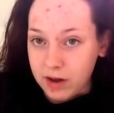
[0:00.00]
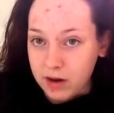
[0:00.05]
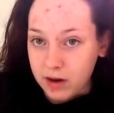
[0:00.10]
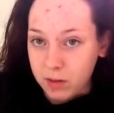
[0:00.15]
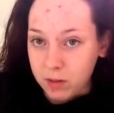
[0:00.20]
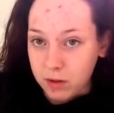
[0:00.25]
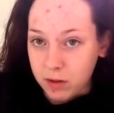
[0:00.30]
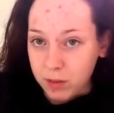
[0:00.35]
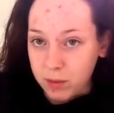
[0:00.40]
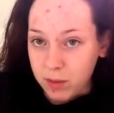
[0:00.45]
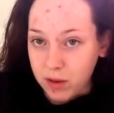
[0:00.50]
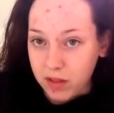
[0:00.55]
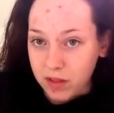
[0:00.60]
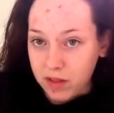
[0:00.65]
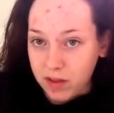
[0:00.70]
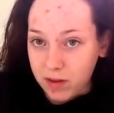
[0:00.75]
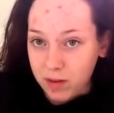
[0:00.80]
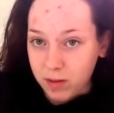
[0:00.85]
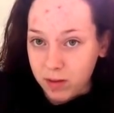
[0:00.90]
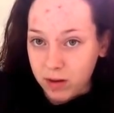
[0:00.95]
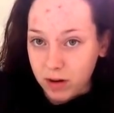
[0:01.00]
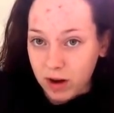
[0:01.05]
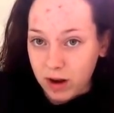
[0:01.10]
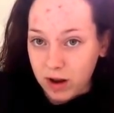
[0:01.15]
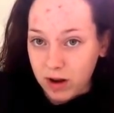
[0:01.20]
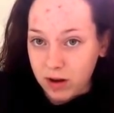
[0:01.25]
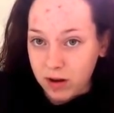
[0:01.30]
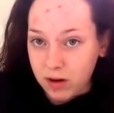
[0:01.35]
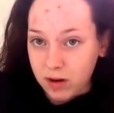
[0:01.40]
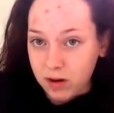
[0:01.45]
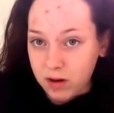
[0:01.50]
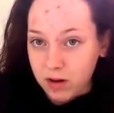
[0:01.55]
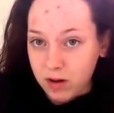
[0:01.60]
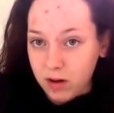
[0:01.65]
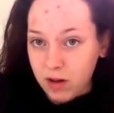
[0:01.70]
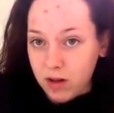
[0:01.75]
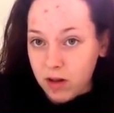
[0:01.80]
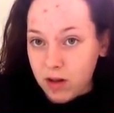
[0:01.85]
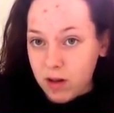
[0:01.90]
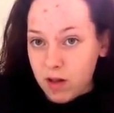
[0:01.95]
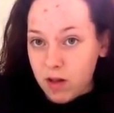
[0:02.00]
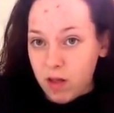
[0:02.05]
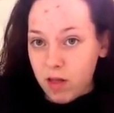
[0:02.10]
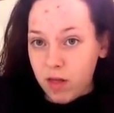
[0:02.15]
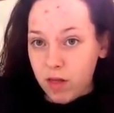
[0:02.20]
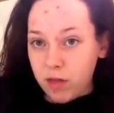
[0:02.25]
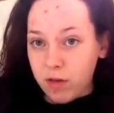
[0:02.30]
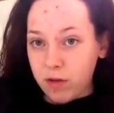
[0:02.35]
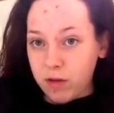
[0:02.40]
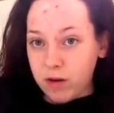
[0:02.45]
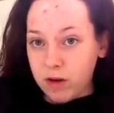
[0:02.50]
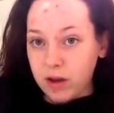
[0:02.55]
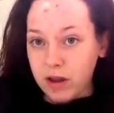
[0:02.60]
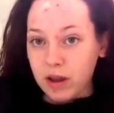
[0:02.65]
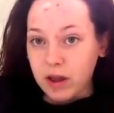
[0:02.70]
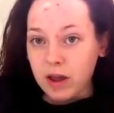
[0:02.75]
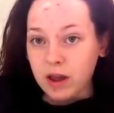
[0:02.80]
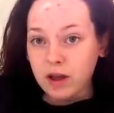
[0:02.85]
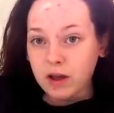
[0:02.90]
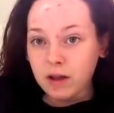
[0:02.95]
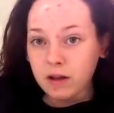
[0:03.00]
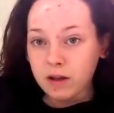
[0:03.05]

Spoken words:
I'm going to put this strand through here,